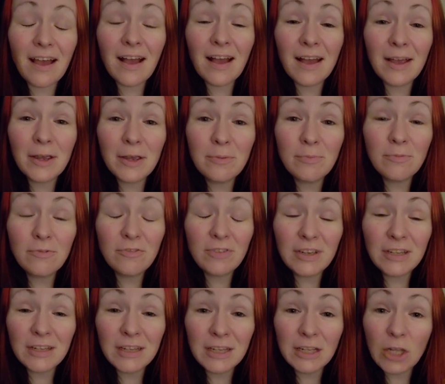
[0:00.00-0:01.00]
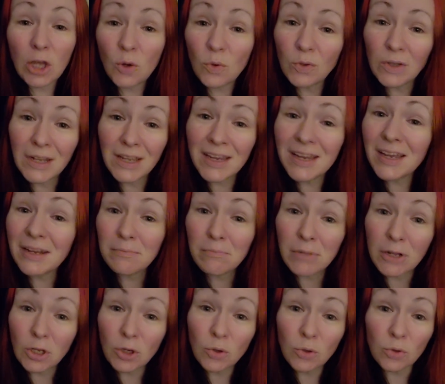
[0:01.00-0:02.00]
I'm feeling lonely and
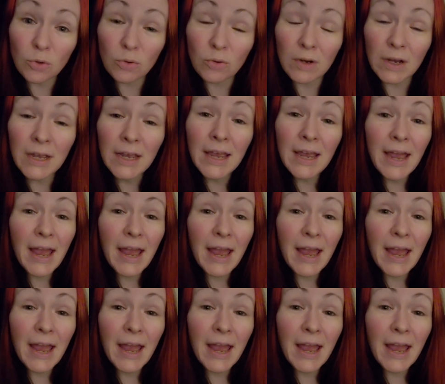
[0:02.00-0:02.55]
blue.